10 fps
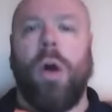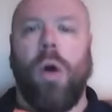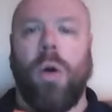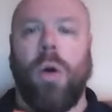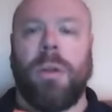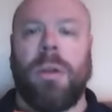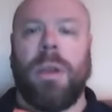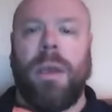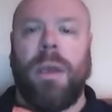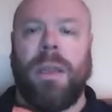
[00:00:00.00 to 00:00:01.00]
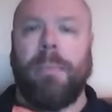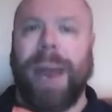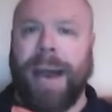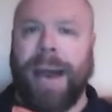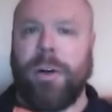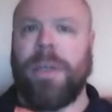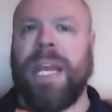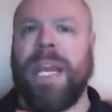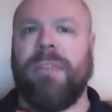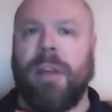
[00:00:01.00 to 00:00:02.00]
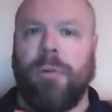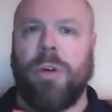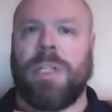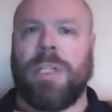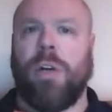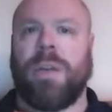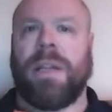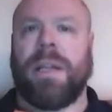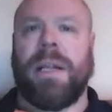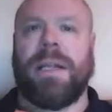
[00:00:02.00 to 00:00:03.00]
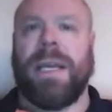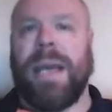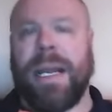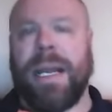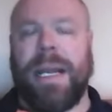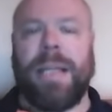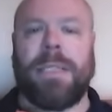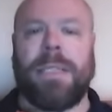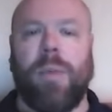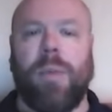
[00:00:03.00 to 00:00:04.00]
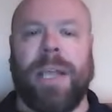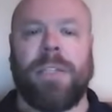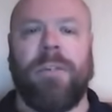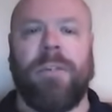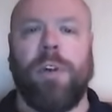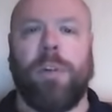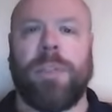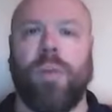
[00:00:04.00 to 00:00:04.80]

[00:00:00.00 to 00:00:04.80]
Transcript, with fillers: on the pattern even across the North Atlantic and into the west of Europe.